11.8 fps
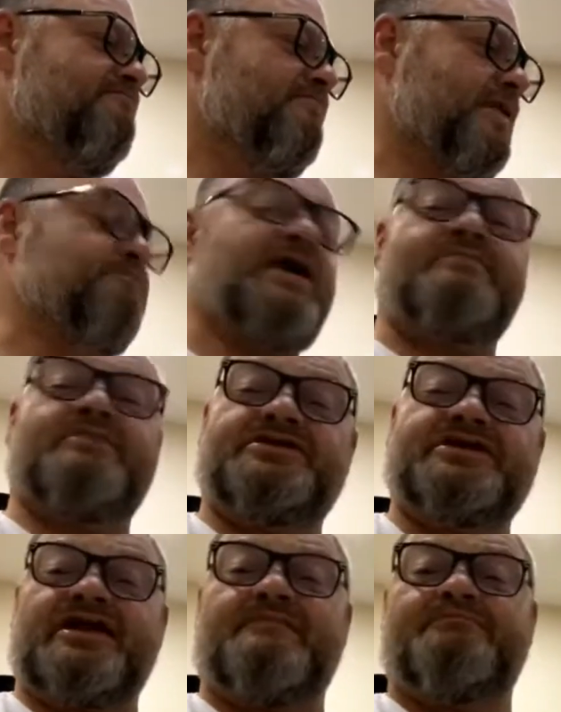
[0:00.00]
Maybe
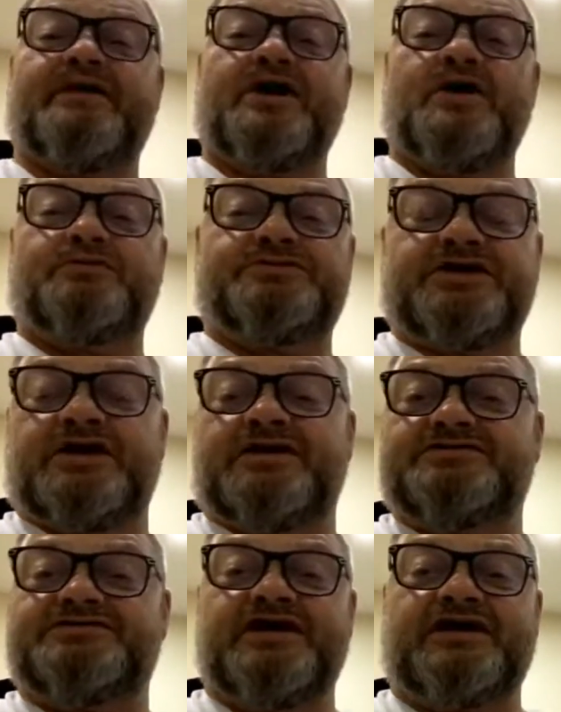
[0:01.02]
take a big old
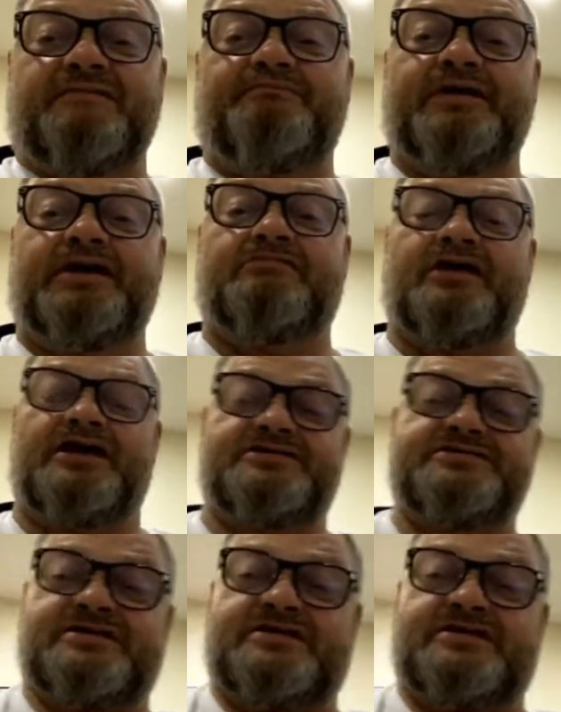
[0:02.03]
change, take a big risk,